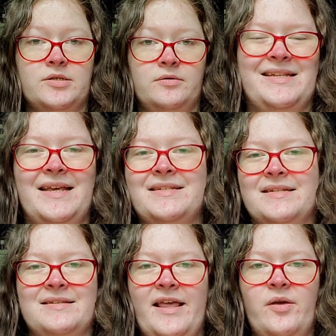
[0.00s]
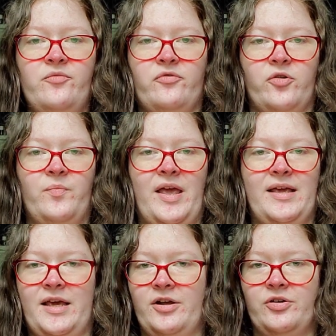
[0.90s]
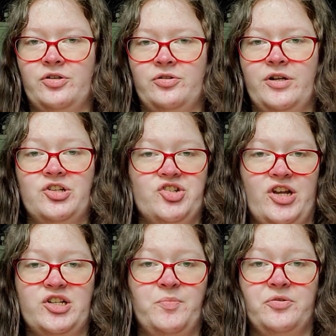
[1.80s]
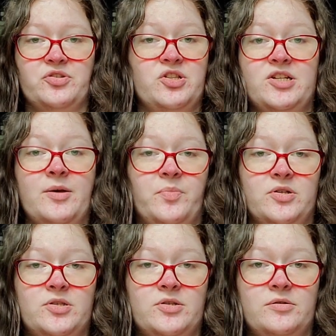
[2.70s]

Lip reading: It takes its name from a character in Shakespeare's The Tempest.